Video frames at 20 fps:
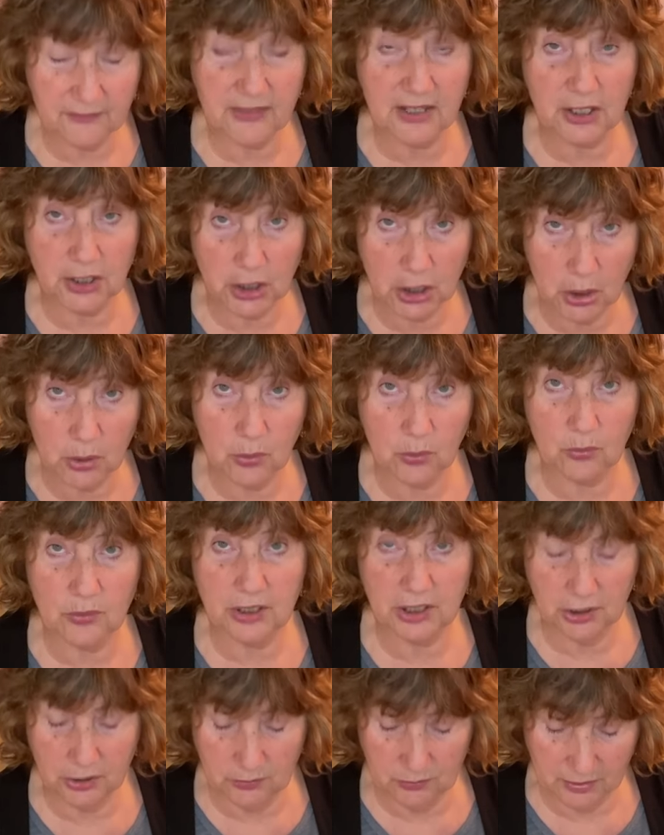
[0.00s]
known
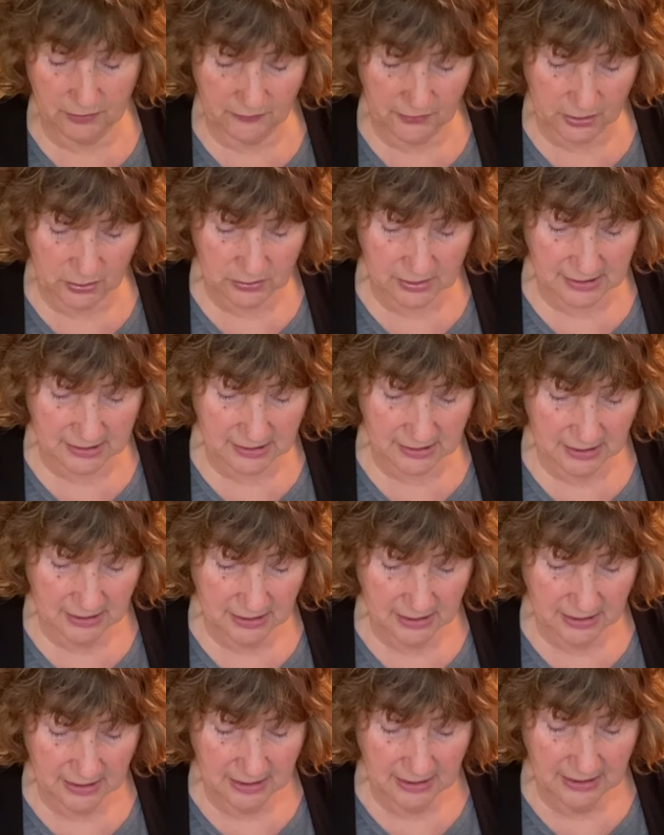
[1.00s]
universe.
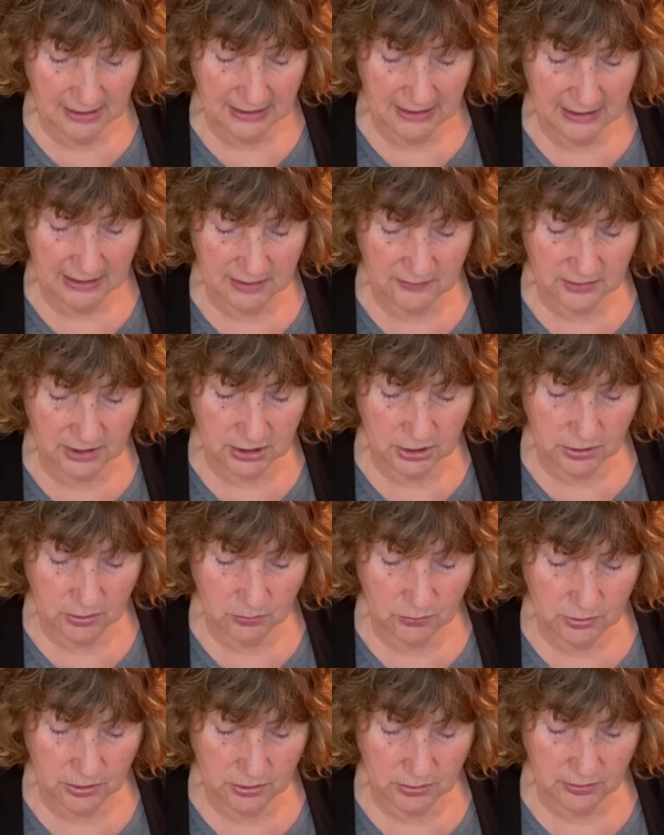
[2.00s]
And the
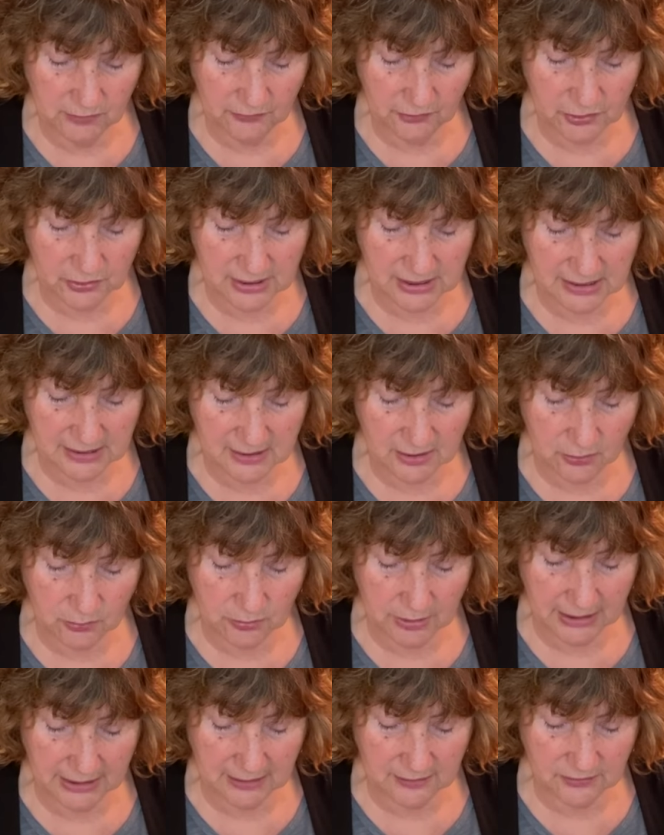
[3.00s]
known universe is a
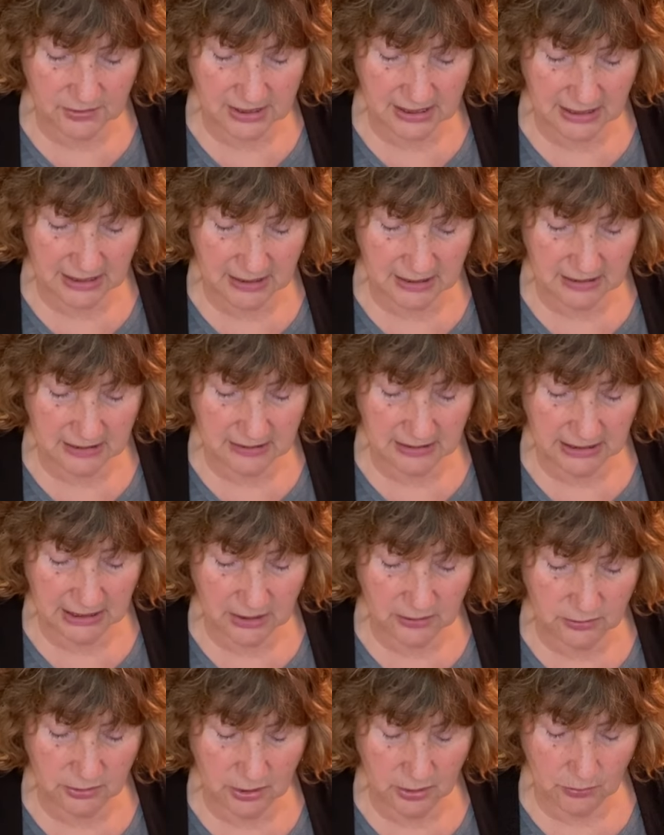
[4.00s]
grain of sand in the
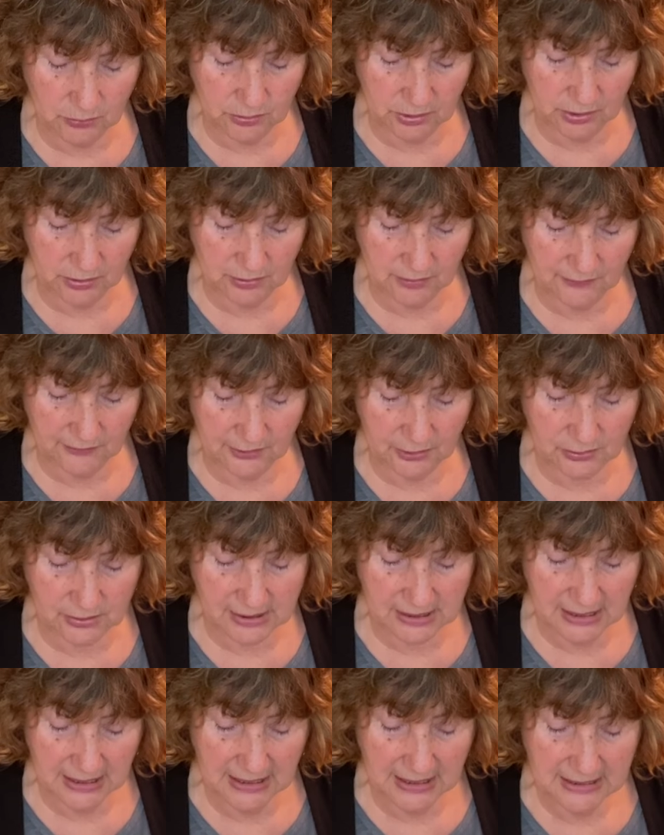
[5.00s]
unknown
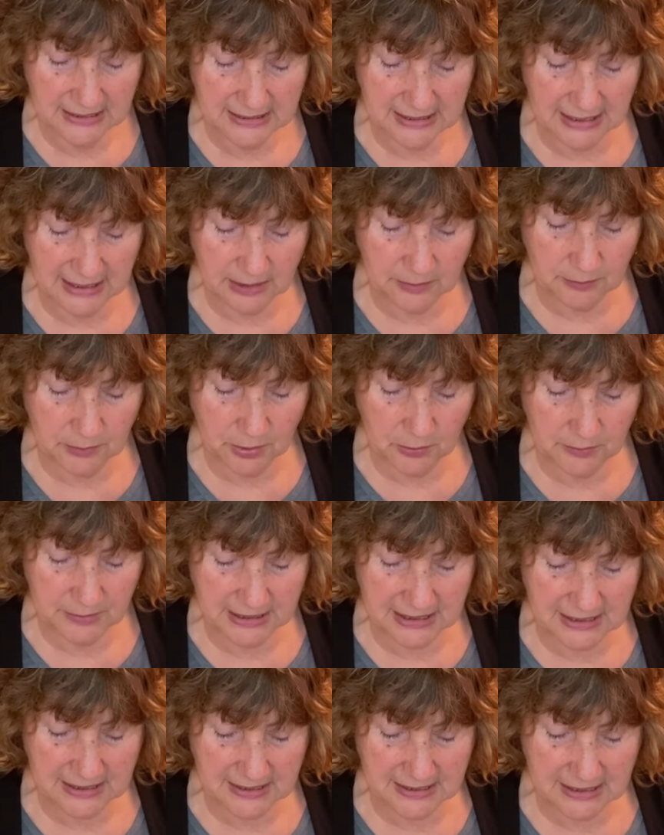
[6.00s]
universe. Take a
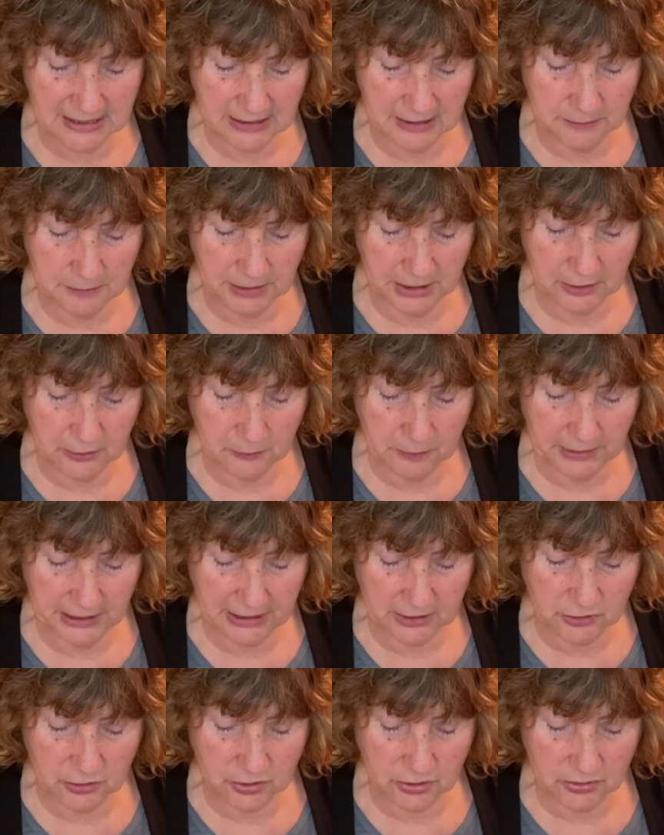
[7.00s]
moment to see the bigger
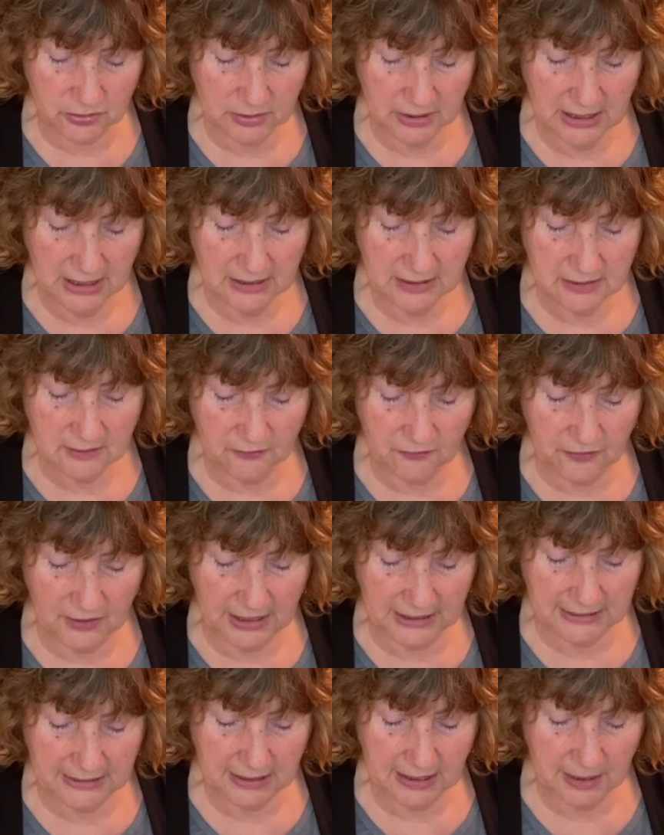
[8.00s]
picture, to
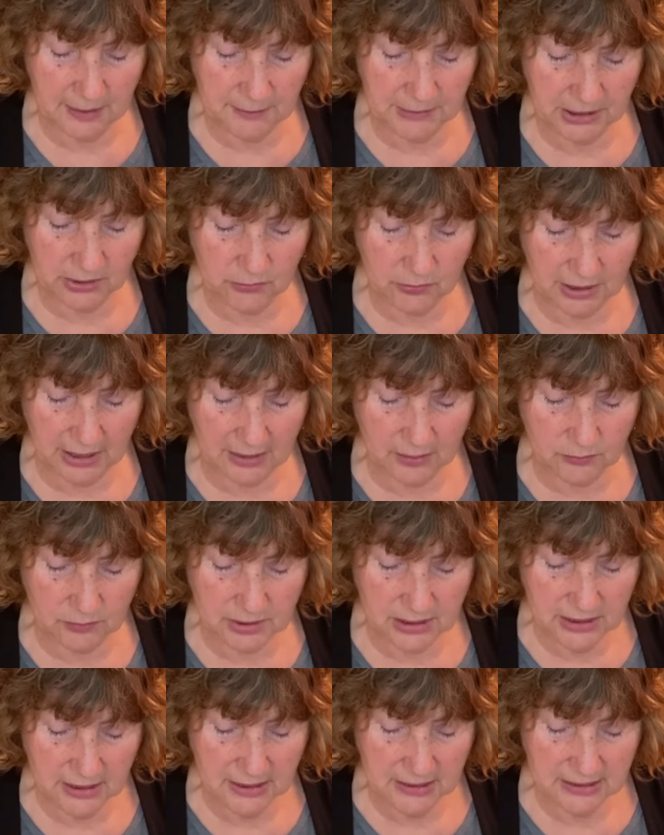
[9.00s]
find common
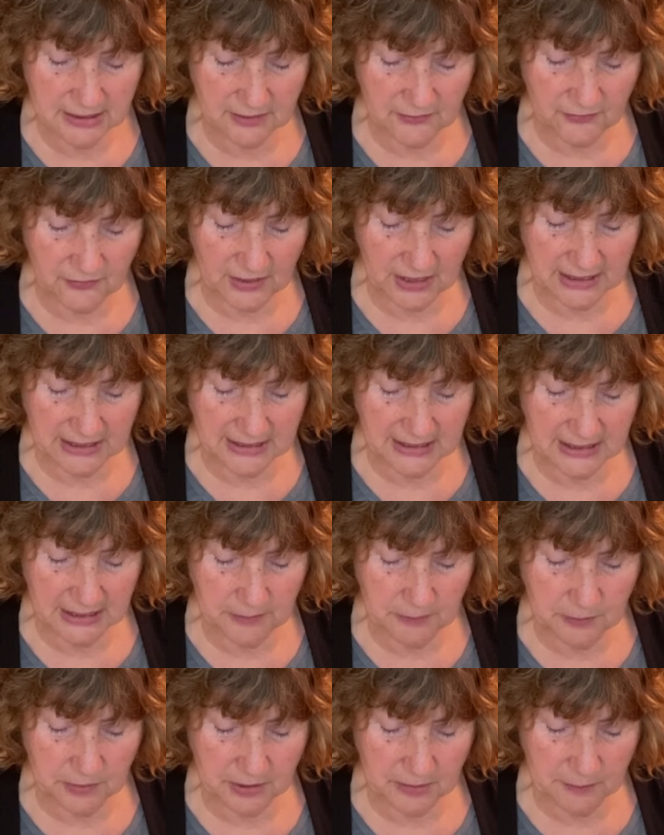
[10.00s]
ground, to find
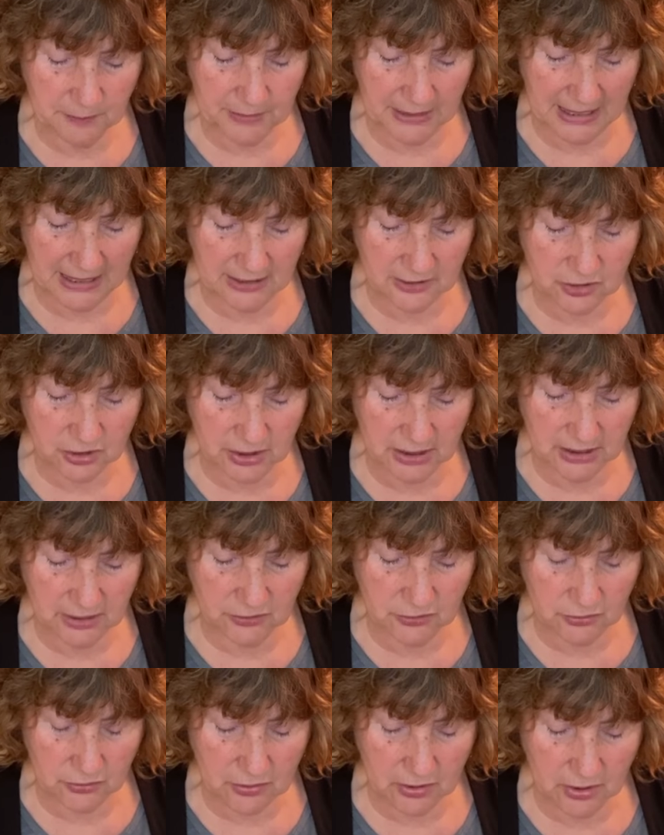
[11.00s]
deep compassion in
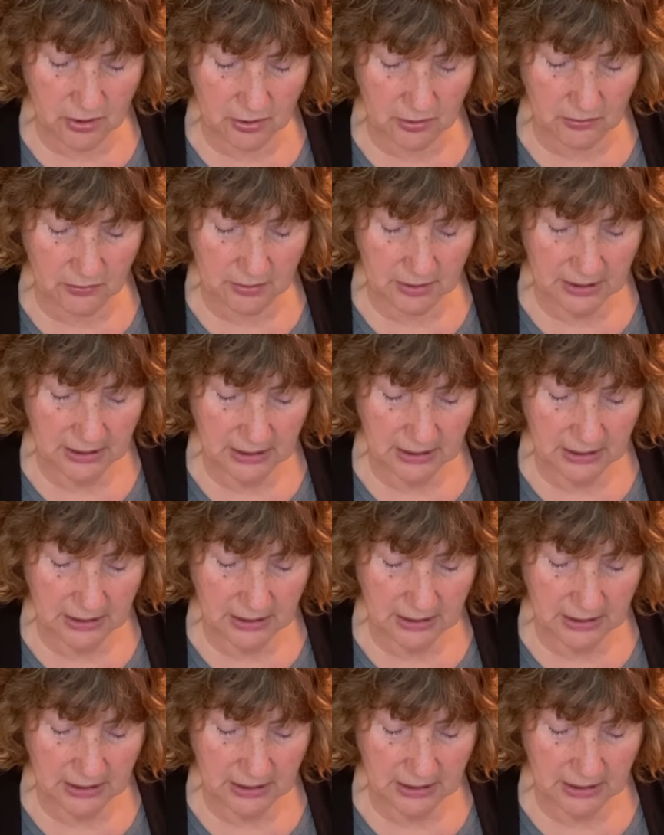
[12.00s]
your heart,